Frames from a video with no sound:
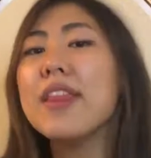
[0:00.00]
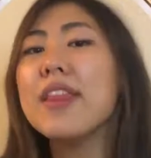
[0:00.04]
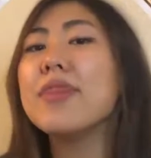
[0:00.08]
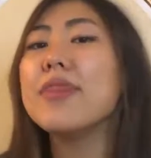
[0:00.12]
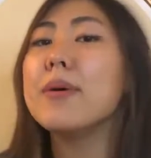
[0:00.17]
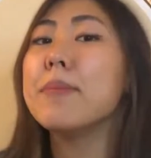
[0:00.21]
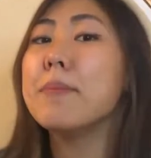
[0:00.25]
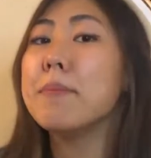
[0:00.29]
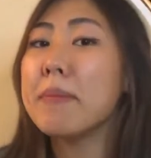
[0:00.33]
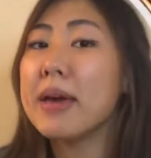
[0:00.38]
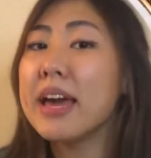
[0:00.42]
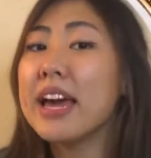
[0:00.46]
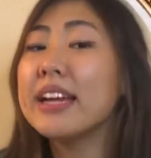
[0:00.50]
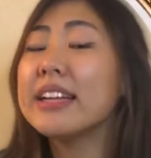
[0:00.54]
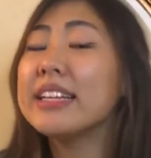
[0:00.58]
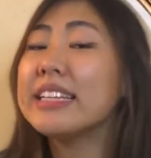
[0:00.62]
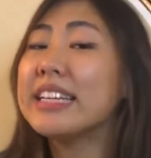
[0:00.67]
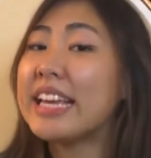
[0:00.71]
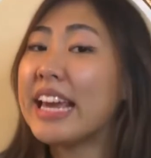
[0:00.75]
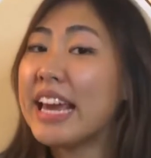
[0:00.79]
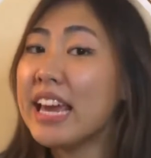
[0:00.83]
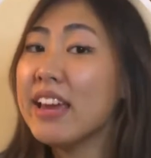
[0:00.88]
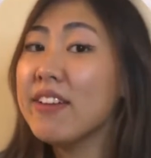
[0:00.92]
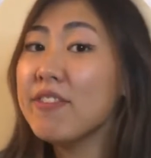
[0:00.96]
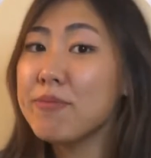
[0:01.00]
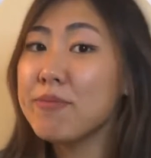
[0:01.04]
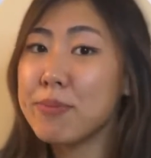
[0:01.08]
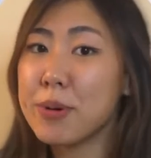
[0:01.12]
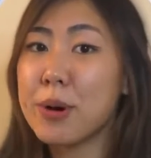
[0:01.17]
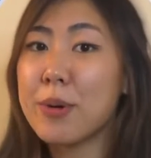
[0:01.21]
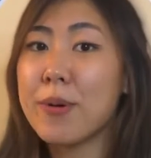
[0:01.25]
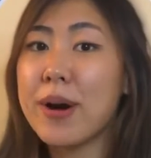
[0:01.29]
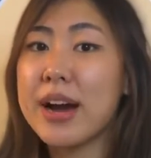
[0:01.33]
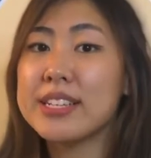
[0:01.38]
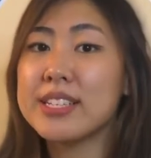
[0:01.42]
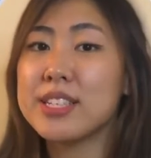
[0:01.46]
The man gave
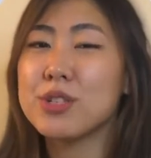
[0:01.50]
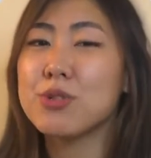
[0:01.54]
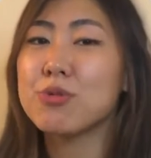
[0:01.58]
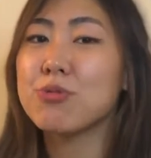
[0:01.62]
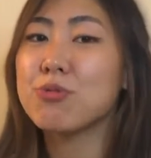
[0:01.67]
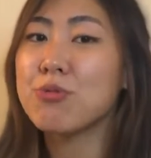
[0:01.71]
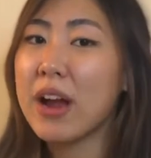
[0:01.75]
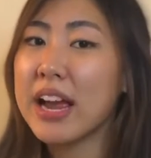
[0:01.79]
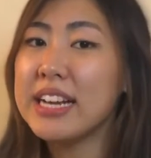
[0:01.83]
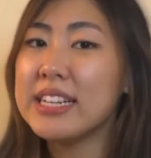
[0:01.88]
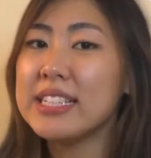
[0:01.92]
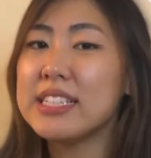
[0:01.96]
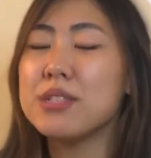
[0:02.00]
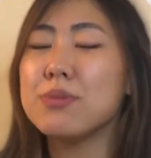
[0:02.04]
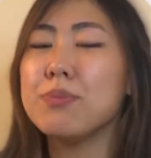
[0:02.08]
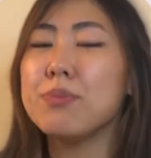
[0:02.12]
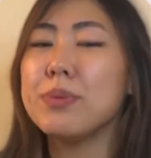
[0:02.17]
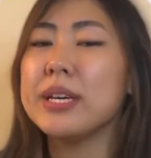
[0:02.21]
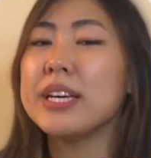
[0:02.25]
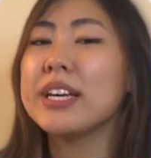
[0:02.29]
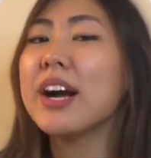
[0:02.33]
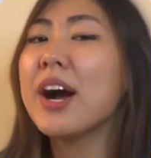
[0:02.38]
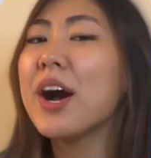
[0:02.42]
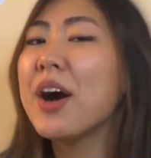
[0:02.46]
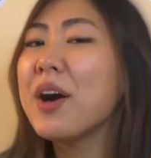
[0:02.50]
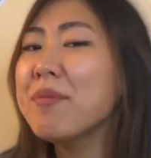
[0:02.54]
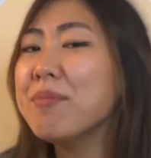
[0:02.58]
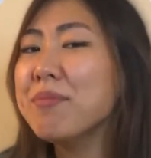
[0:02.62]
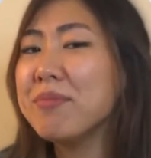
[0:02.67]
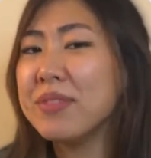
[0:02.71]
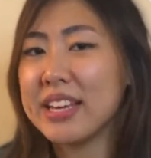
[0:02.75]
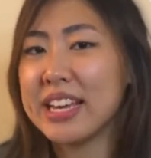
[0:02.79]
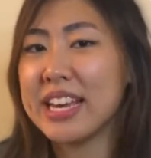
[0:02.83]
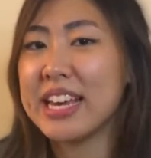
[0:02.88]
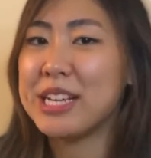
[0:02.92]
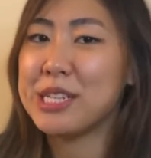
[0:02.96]
Boaz the right to become
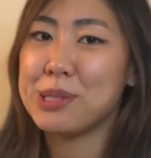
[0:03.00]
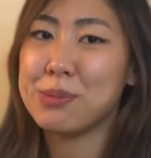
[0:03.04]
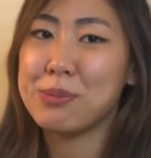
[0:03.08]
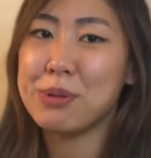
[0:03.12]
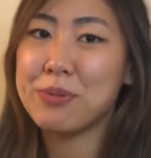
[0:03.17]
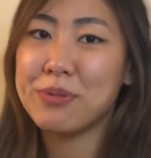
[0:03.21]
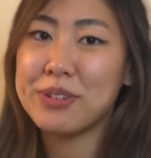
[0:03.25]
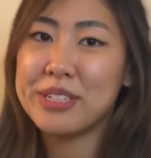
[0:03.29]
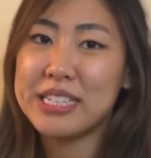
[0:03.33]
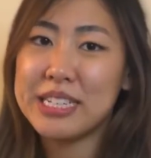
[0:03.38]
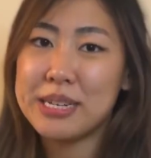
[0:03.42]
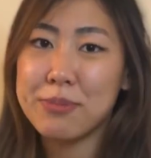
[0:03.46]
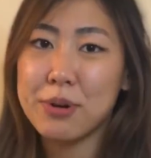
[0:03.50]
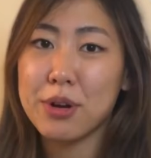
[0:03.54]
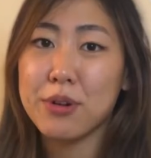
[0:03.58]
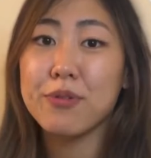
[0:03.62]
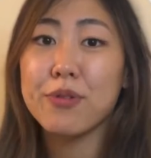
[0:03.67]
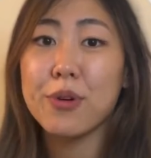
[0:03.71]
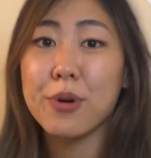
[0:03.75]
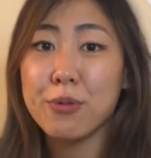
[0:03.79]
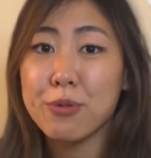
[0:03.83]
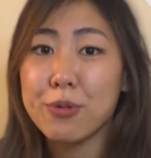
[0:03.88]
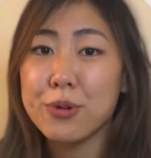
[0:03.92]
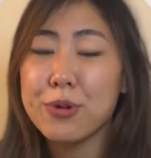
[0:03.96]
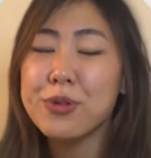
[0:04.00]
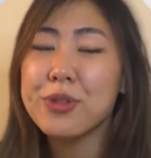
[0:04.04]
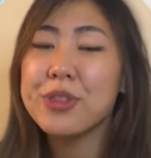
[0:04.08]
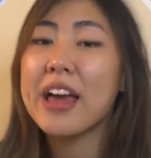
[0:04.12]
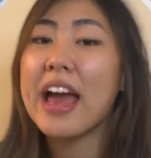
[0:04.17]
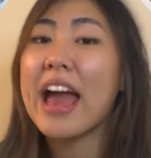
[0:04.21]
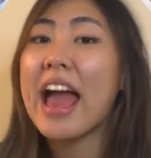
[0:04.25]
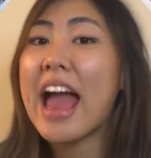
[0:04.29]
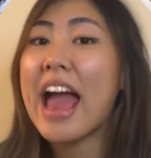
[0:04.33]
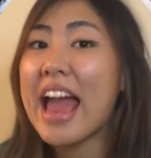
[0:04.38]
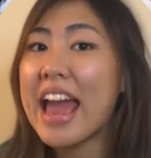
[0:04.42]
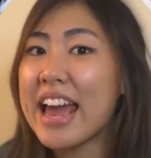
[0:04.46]
the kinsman redeemer for Ruth
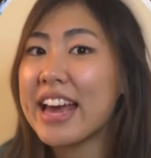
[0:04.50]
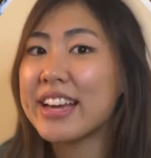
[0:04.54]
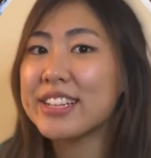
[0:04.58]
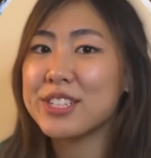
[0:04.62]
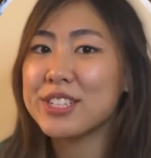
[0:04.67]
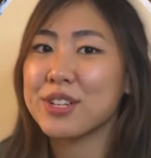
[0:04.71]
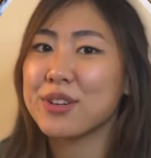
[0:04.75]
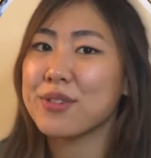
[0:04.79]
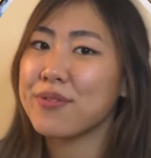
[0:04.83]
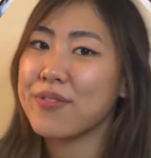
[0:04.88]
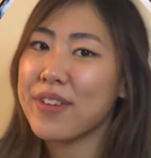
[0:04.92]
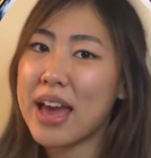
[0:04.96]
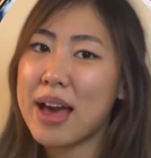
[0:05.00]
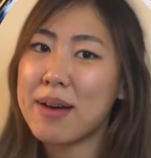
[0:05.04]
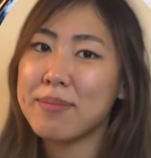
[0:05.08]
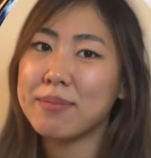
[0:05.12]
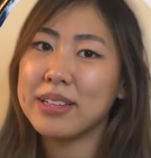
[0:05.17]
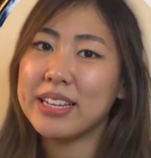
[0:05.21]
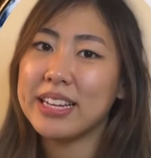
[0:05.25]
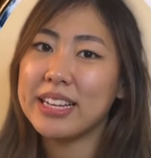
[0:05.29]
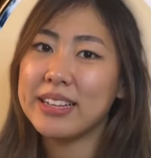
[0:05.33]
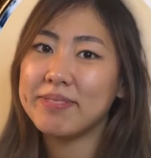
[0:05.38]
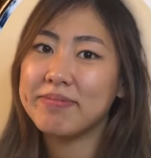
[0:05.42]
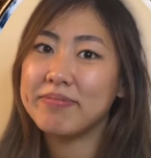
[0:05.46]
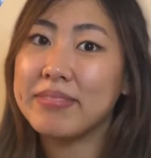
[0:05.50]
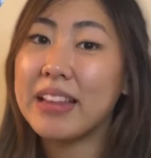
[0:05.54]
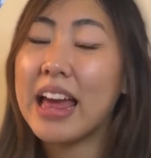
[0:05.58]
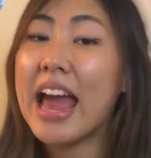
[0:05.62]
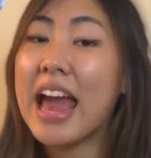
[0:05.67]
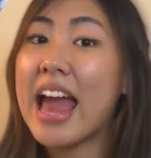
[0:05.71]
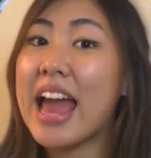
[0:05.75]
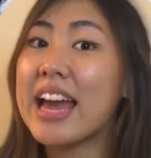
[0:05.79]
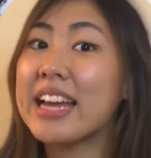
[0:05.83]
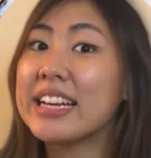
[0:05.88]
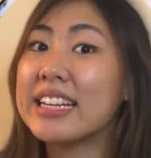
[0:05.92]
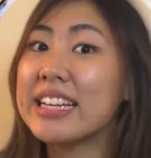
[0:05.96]
and her family.
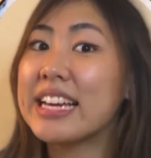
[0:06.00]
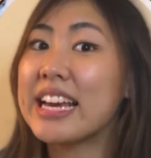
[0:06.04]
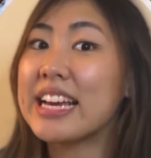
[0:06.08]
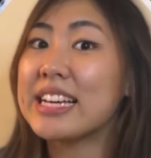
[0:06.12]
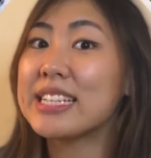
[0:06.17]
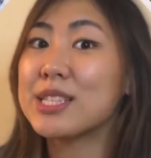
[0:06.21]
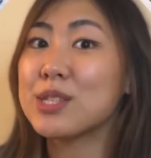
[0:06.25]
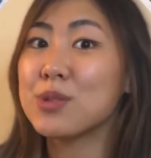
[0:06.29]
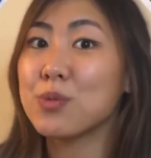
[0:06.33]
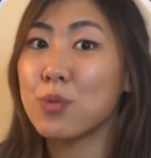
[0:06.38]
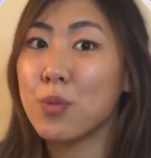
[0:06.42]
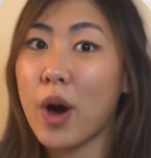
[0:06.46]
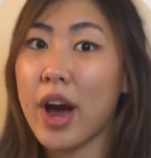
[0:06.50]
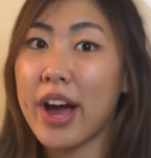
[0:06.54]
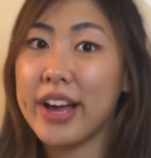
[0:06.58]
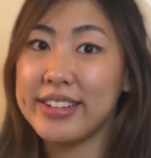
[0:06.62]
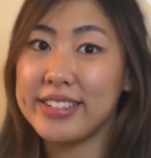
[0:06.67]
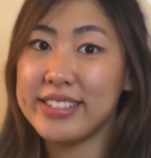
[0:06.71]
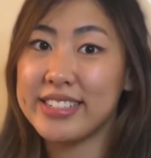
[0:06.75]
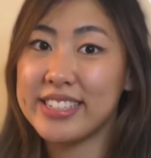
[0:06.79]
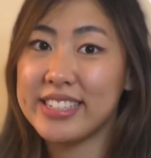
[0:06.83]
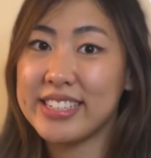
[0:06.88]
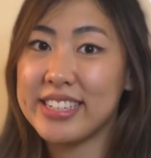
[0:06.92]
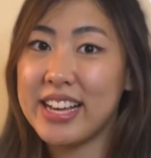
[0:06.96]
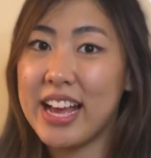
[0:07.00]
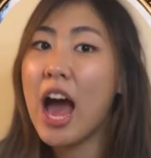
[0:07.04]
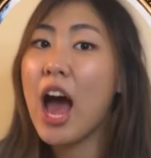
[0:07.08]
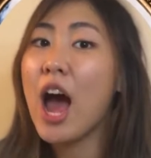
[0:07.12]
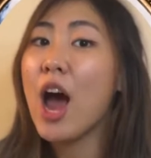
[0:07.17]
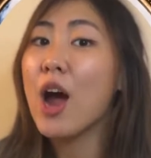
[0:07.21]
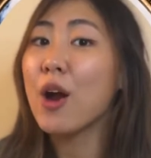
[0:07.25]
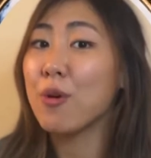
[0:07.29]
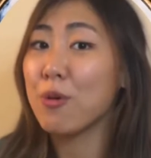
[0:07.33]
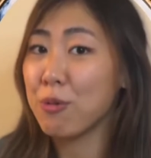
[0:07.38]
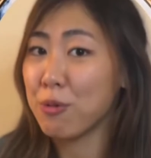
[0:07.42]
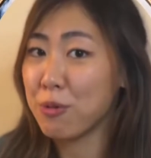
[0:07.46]
And guess what?
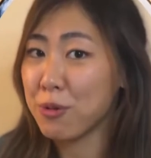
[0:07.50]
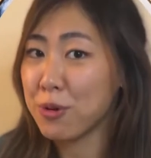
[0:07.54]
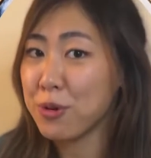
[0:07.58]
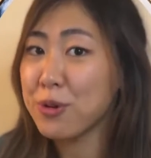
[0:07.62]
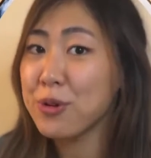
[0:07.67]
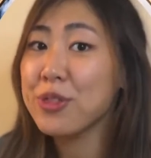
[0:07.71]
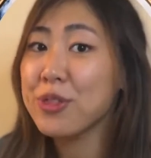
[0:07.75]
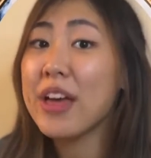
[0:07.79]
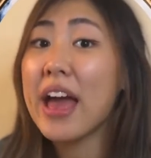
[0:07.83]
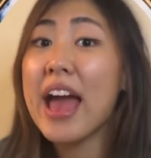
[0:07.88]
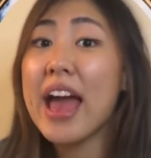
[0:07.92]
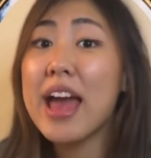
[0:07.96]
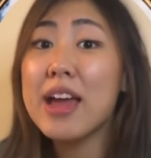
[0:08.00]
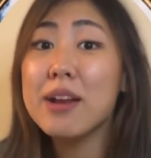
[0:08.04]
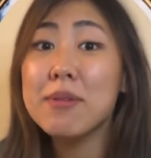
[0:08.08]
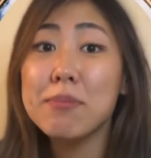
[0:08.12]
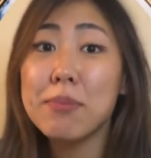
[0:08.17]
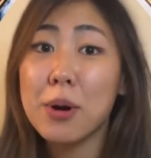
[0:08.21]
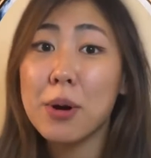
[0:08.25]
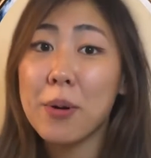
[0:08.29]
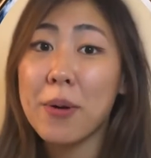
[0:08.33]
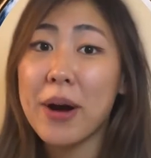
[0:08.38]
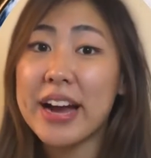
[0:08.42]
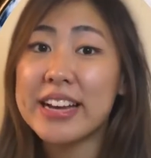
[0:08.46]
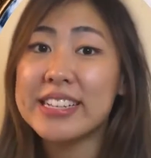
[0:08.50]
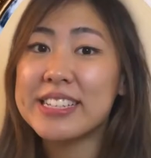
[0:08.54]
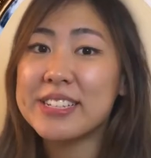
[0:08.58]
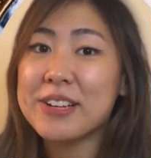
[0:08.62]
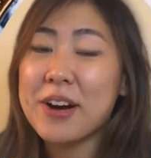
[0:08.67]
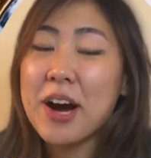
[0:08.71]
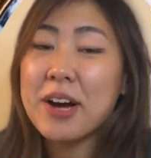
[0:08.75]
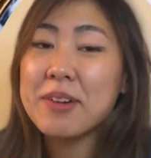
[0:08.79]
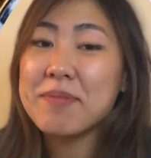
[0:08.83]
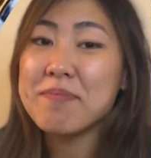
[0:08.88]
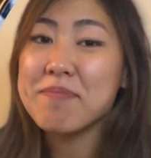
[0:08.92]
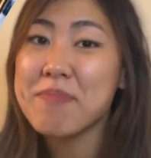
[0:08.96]
Ruth and Boaz
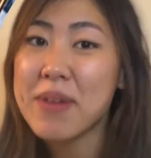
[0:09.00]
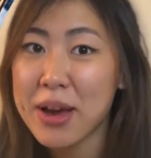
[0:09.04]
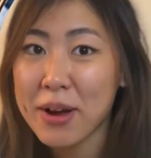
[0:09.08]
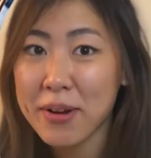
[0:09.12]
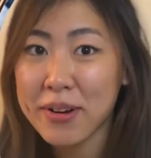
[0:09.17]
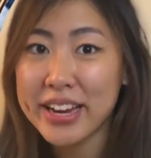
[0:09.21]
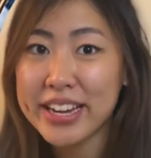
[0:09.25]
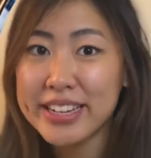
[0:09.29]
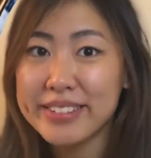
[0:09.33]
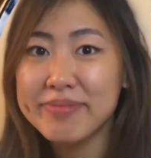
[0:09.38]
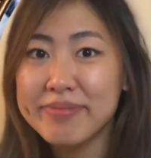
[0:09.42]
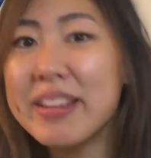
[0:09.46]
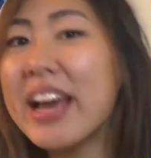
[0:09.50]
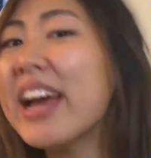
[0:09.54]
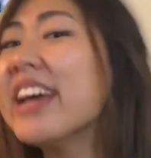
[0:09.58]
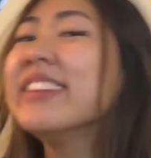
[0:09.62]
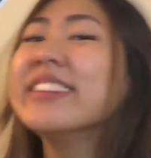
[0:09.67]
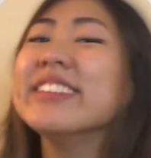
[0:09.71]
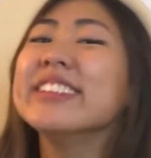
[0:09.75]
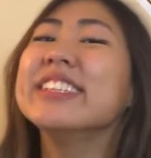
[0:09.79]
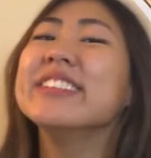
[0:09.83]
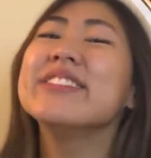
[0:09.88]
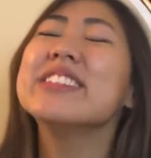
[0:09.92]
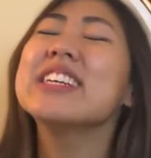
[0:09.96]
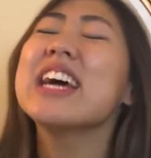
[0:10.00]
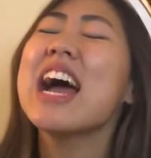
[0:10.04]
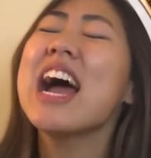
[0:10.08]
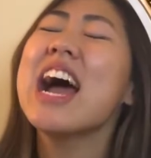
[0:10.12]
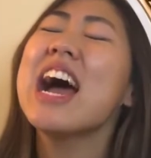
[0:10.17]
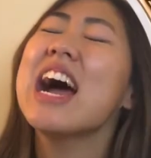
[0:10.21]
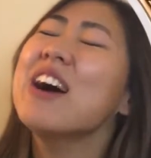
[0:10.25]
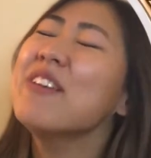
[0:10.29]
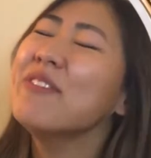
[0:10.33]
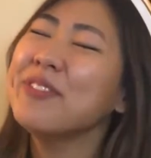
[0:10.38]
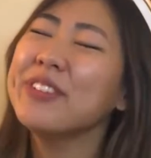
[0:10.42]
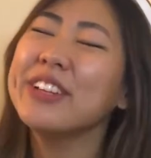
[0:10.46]
got married and lived
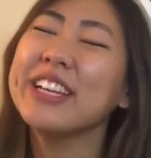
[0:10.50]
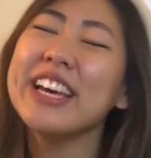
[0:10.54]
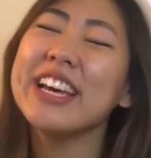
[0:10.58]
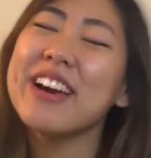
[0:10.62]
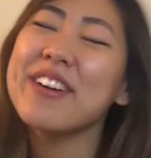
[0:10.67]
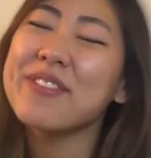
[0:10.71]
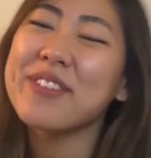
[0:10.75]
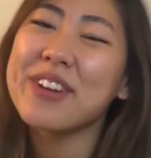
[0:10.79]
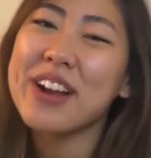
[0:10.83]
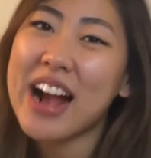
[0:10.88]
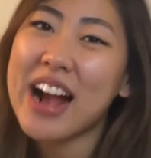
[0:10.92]
happily ever